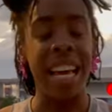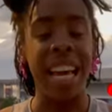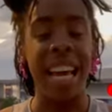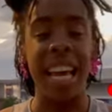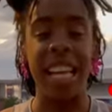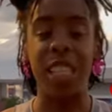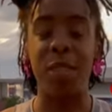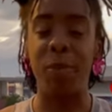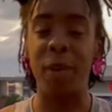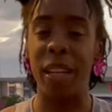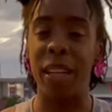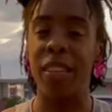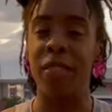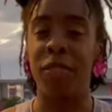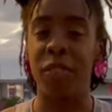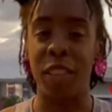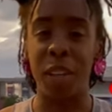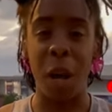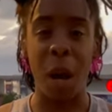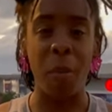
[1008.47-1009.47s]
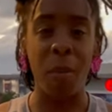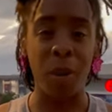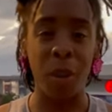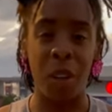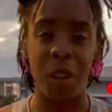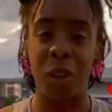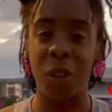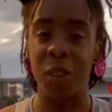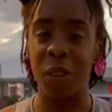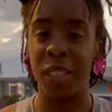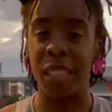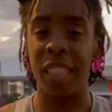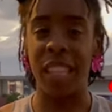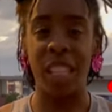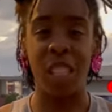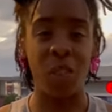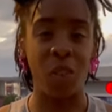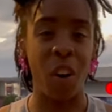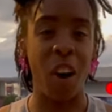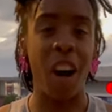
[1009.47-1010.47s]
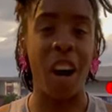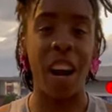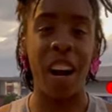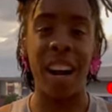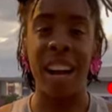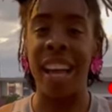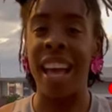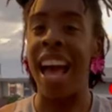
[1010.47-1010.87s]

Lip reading: It's been phenomenal thus far.